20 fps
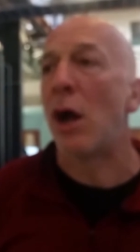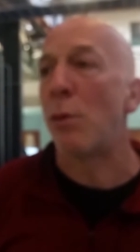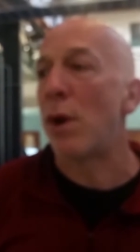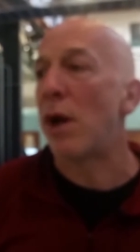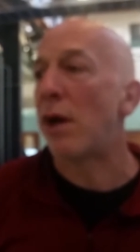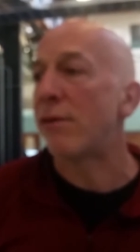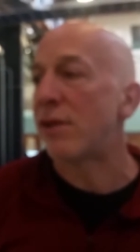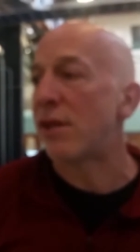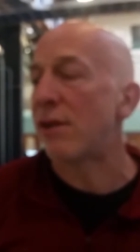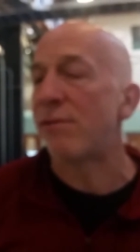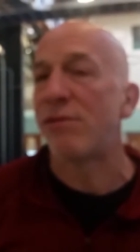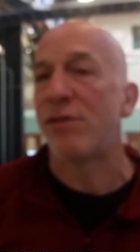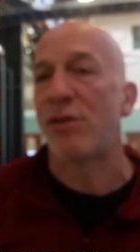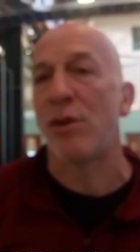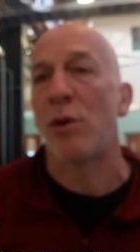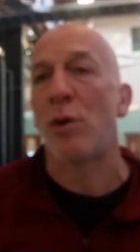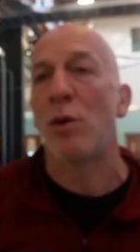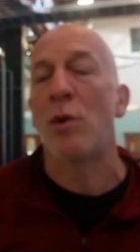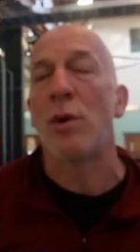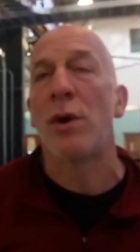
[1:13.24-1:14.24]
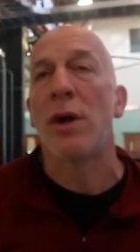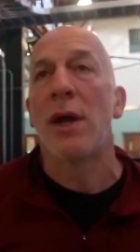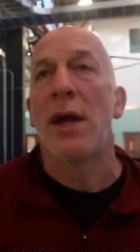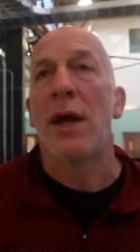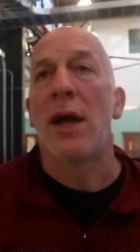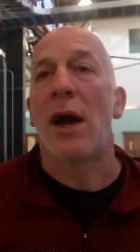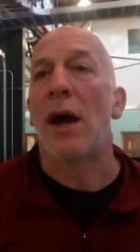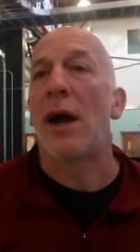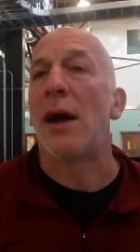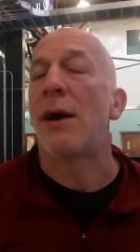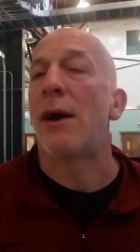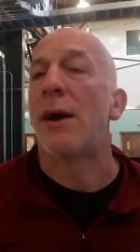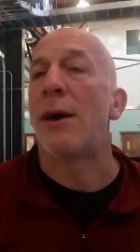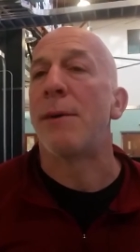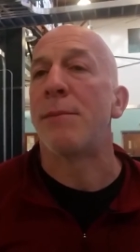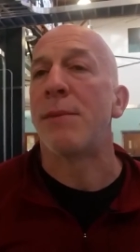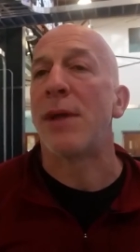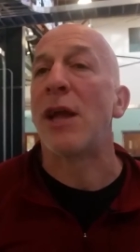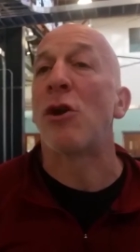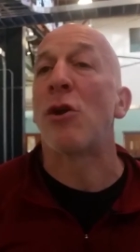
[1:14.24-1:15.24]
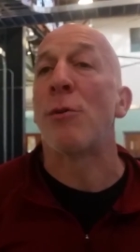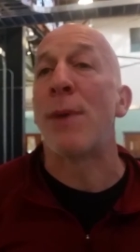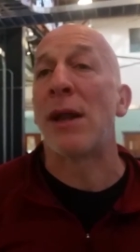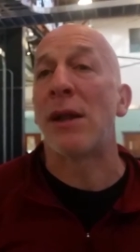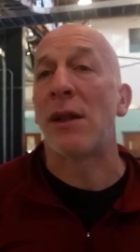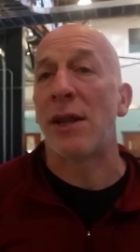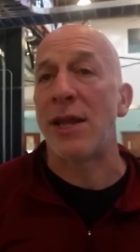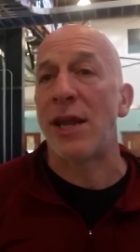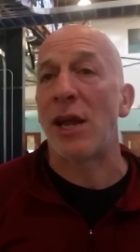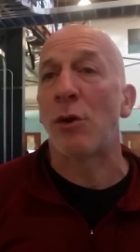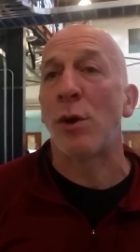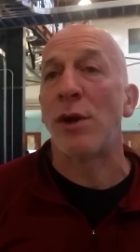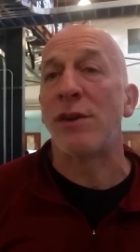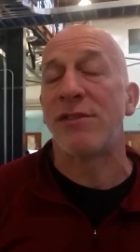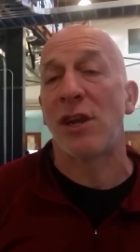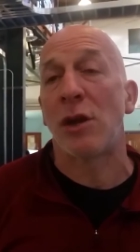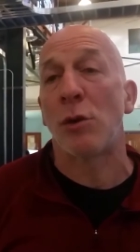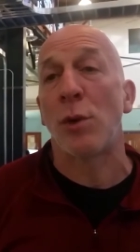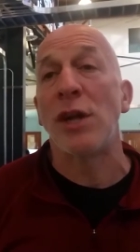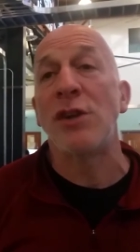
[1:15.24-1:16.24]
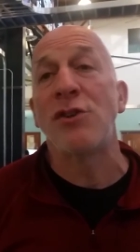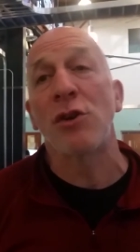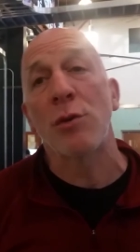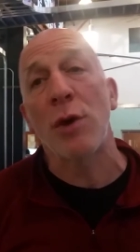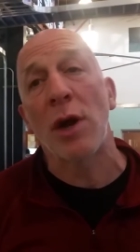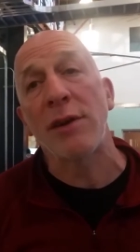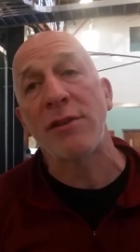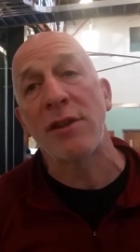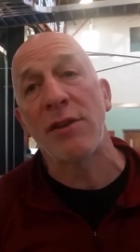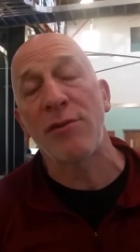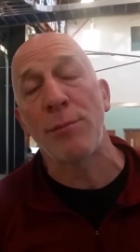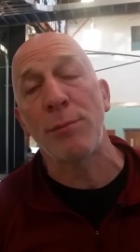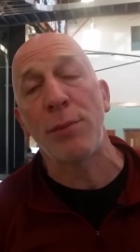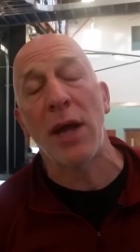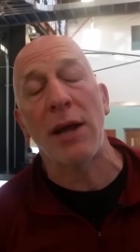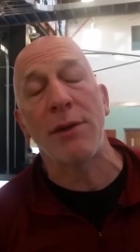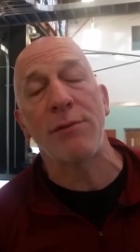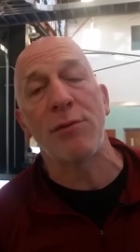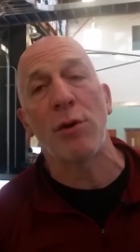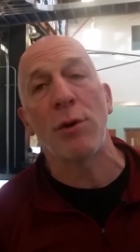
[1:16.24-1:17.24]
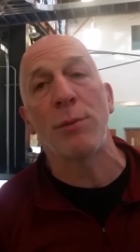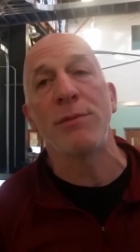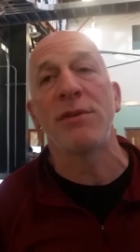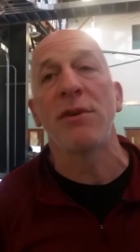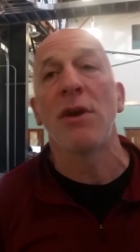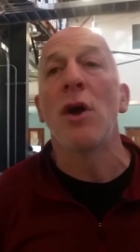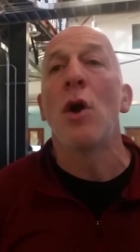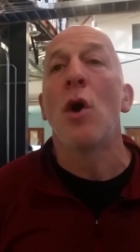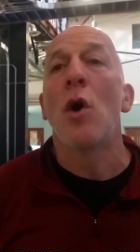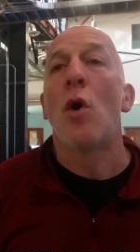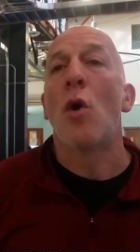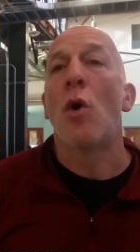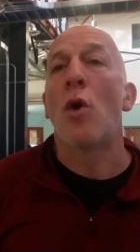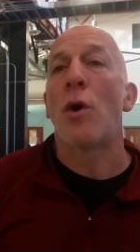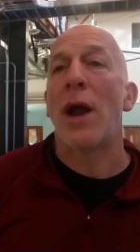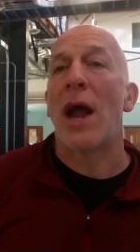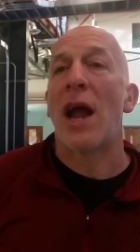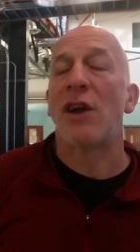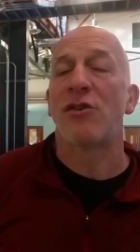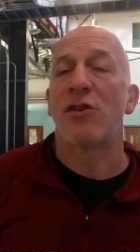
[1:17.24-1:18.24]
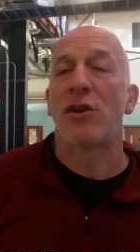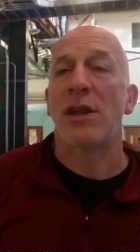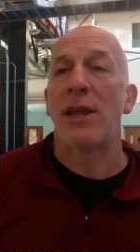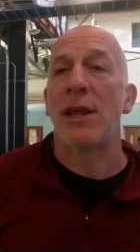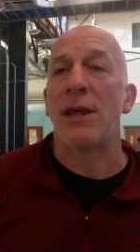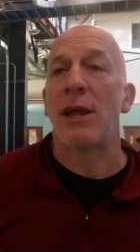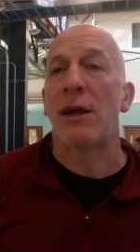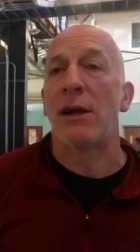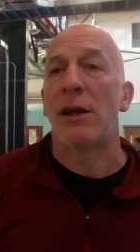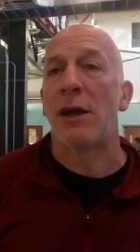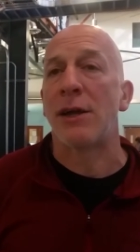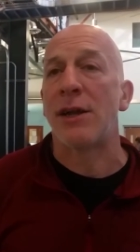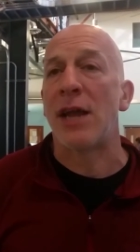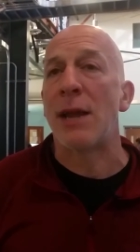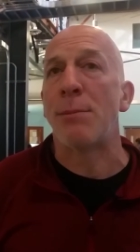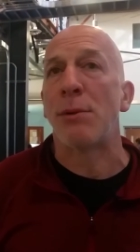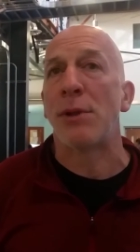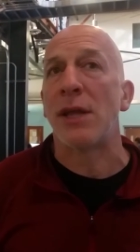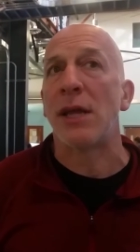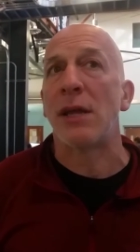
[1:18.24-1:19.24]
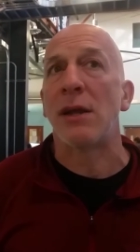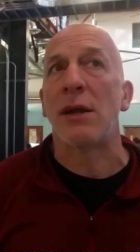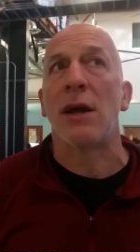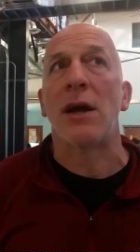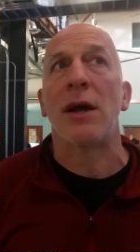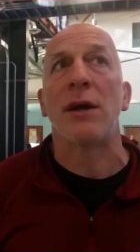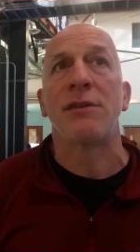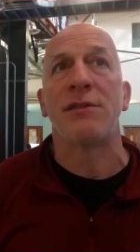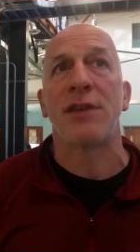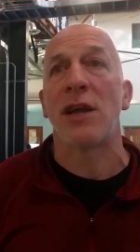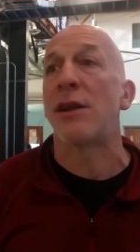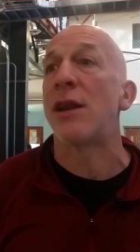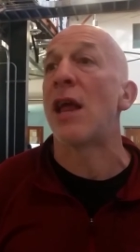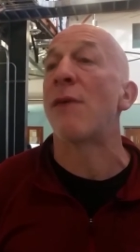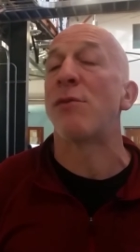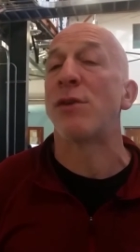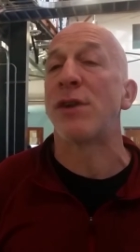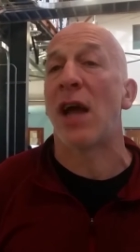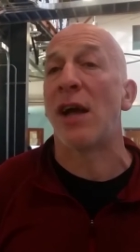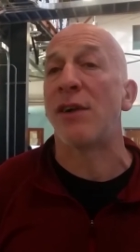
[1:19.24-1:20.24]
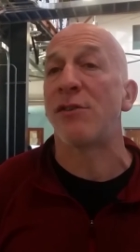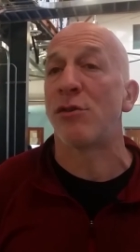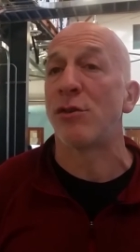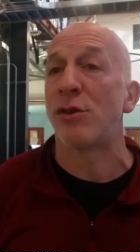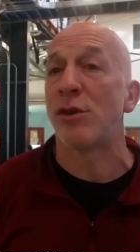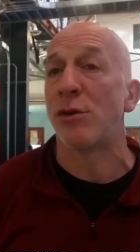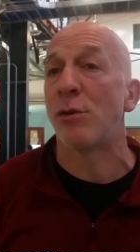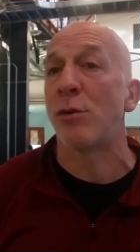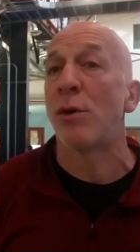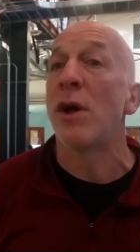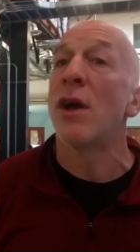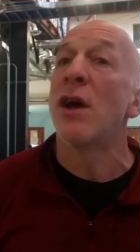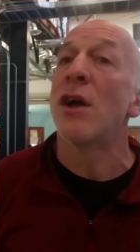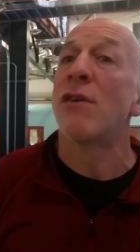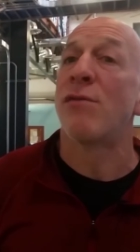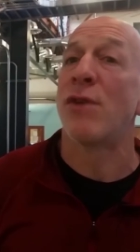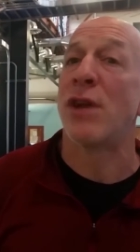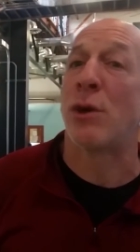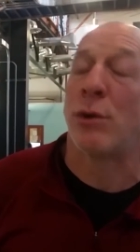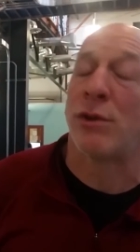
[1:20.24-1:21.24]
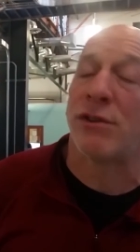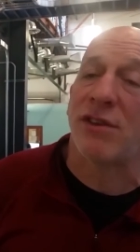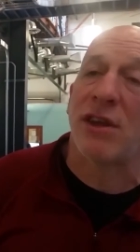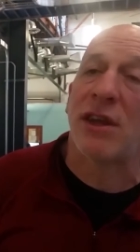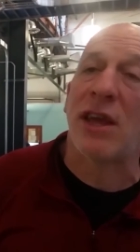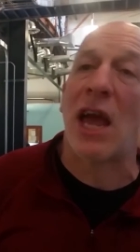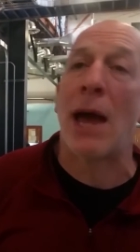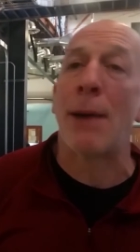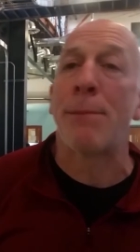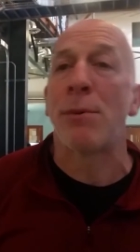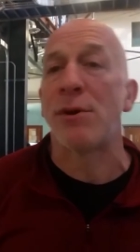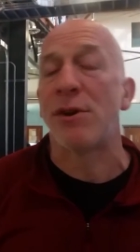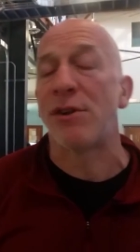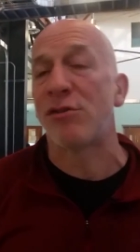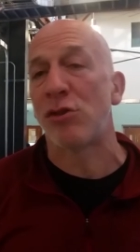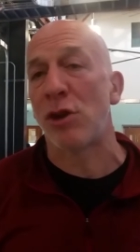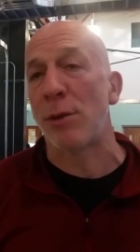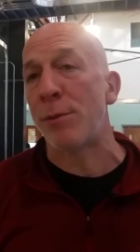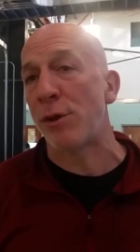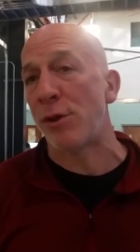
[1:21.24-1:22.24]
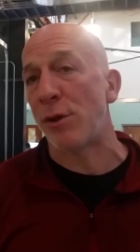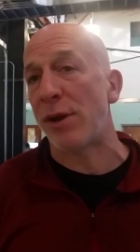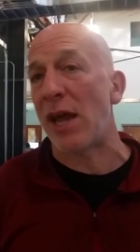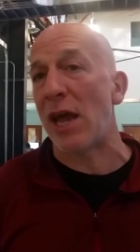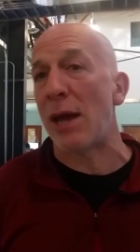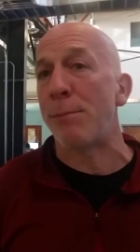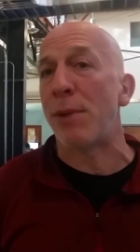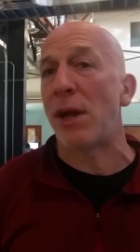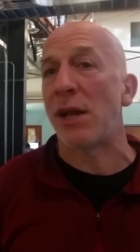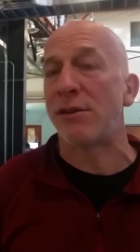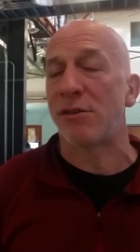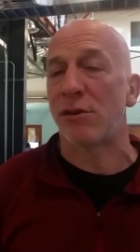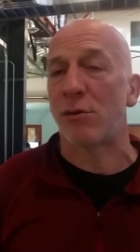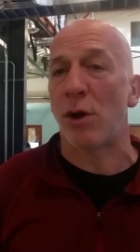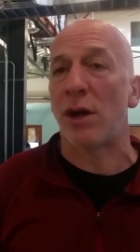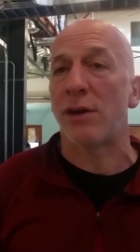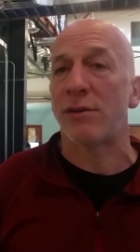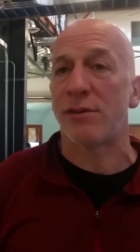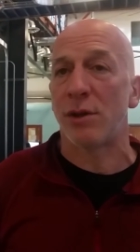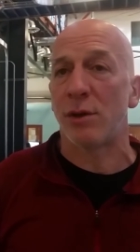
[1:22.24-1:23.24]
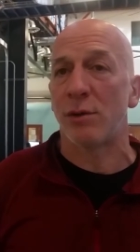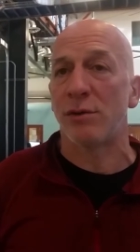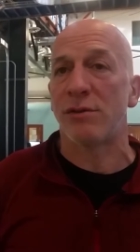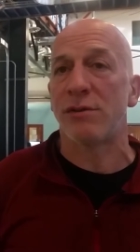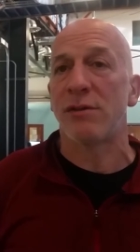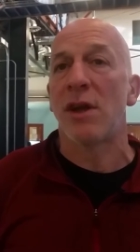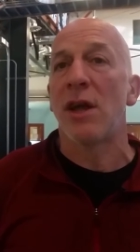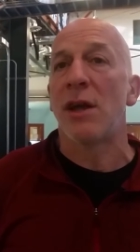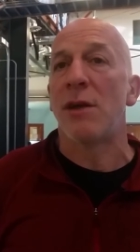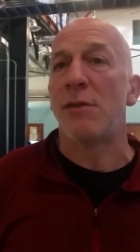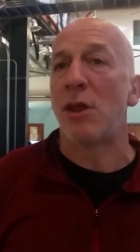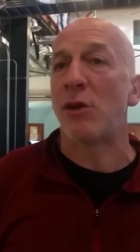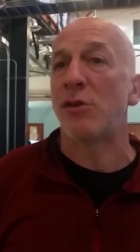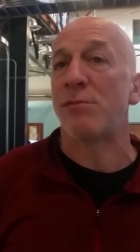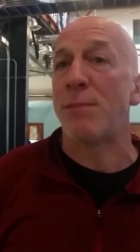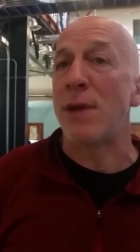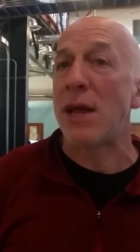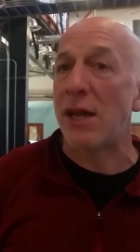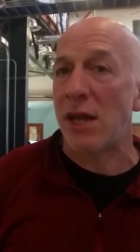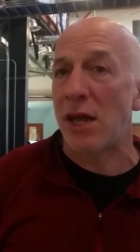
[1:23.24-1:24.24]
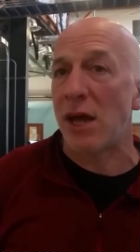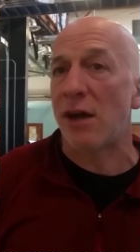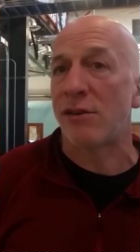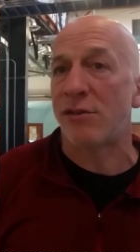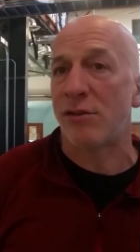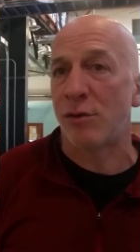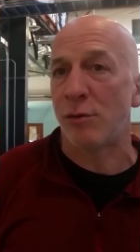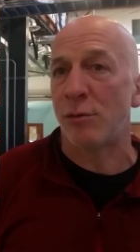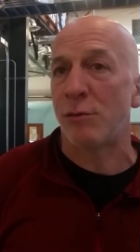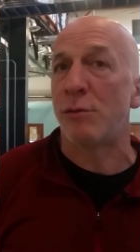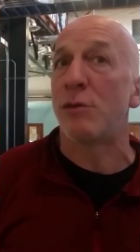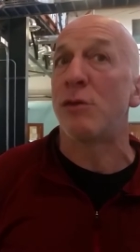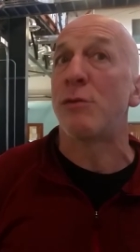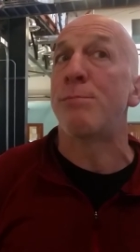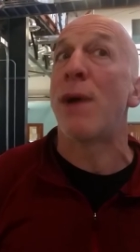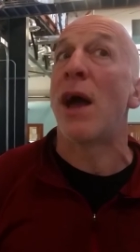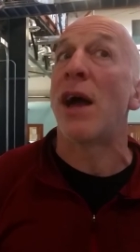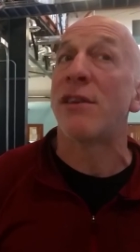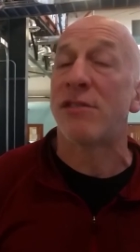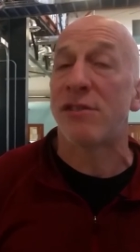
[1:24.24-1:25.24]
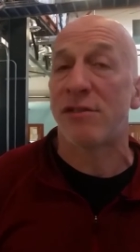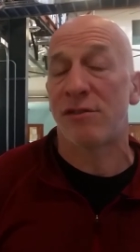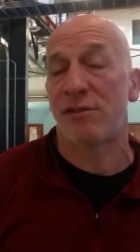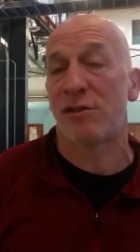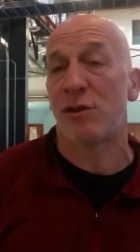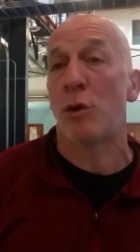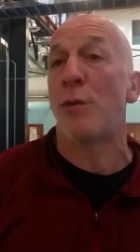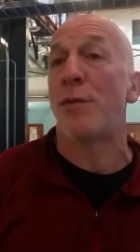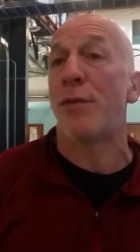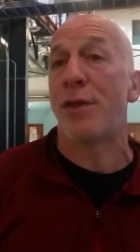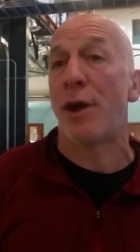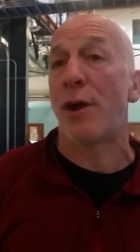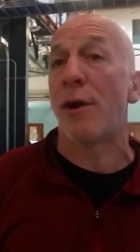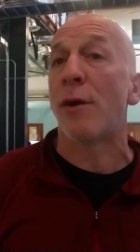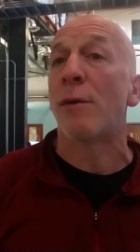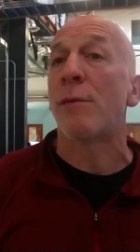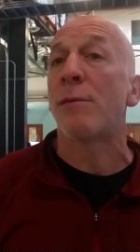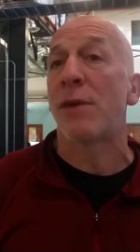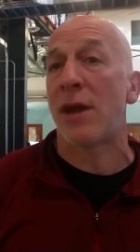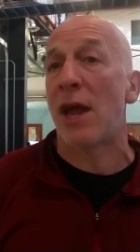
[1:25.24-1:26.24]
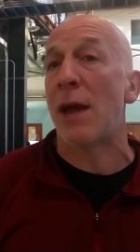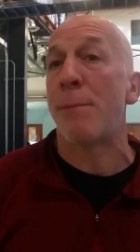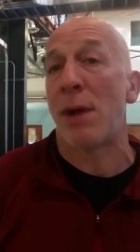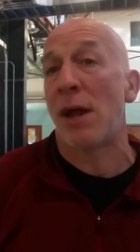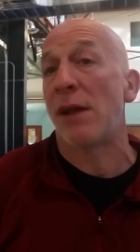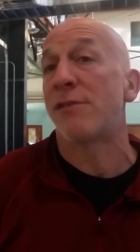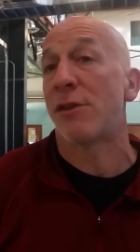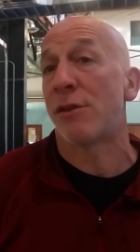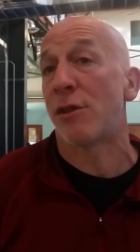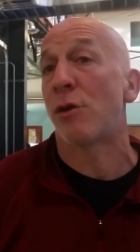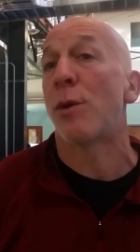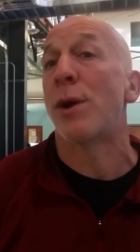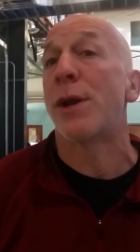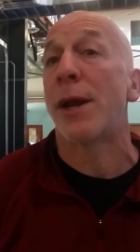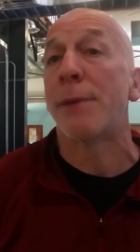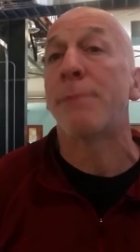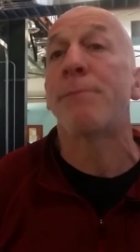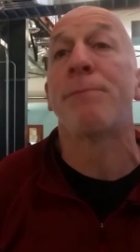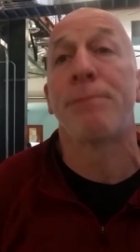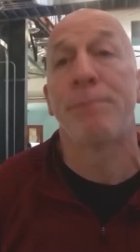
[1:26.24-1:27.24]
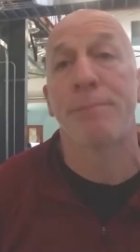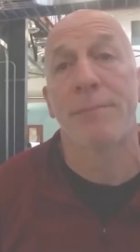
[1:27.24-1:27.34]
relative to um, incrementally increasing reach across different platforms or actually uh, enabling, uh, say, an advertiser to frequency cap or distribute their campaigns across those, those media to best suit their campaigns that they're running.